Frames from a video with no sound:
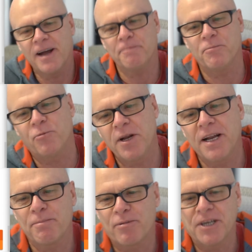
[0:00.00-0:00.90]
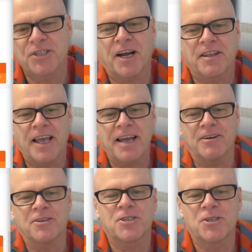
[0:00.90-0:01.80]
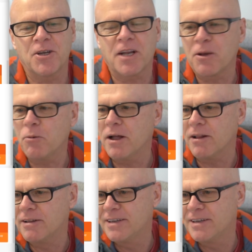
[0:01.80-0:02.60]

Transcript: Um, really appreciate that. I certainly will.